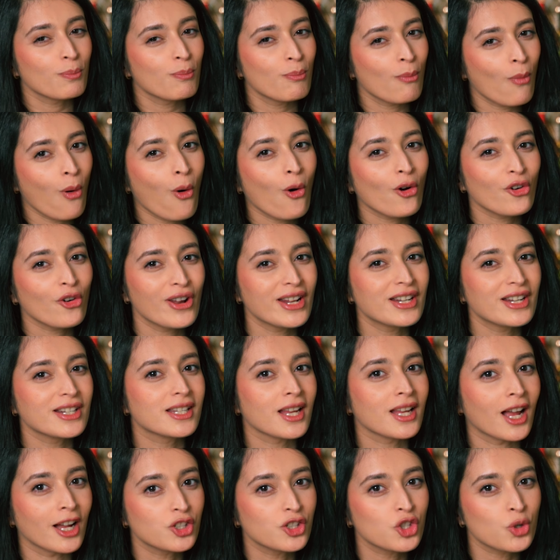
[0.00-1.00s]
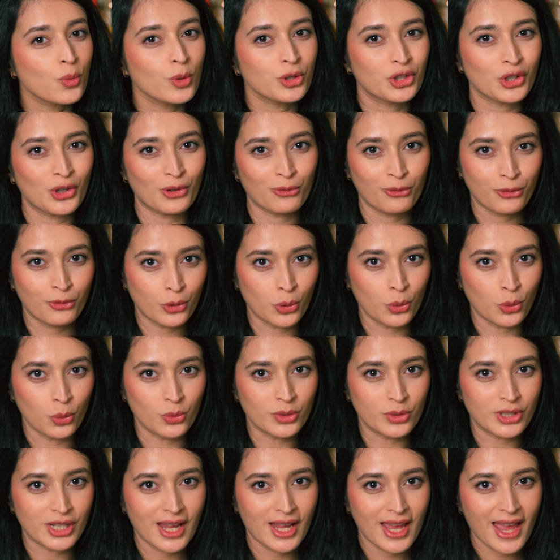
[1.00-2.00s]
more in touch with your
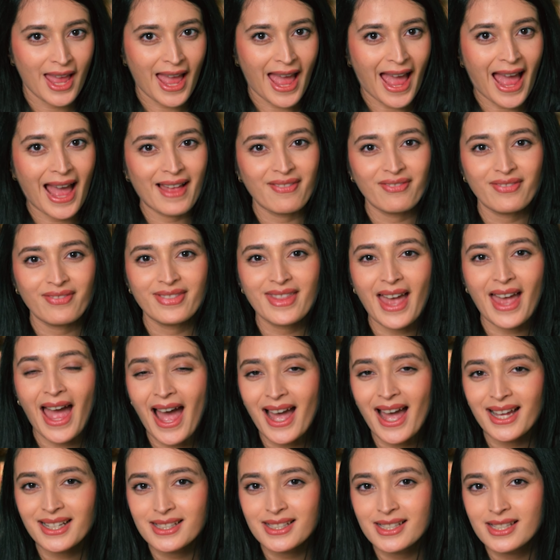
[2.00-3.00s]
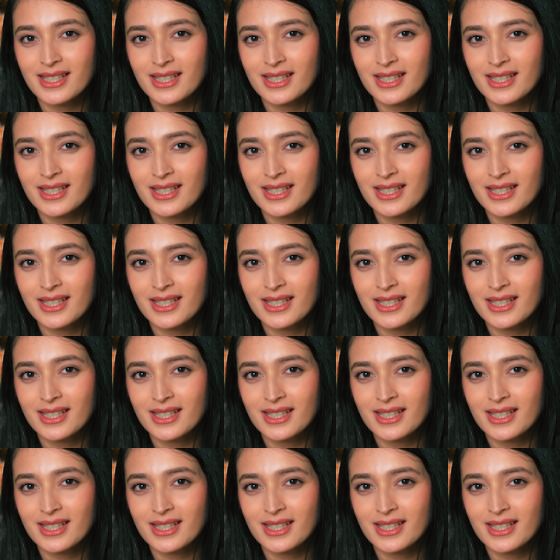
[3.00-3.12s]
food, and that